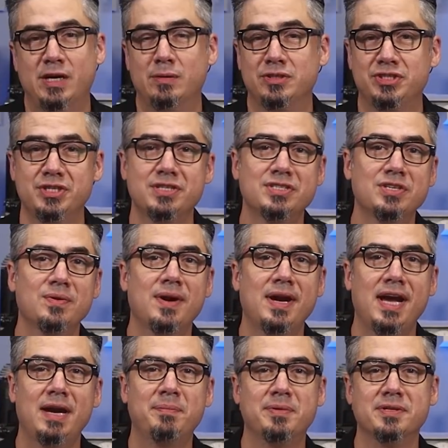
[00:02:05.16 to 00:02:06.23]
Now it just so
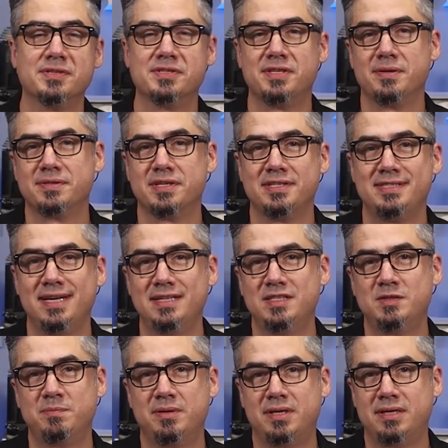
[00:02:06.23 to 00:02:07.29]
happens there's a dead
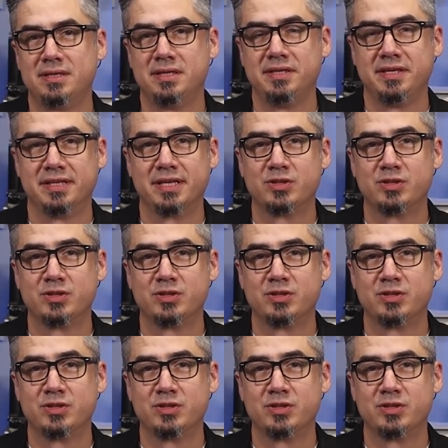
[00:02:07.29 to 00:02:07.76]
spot in the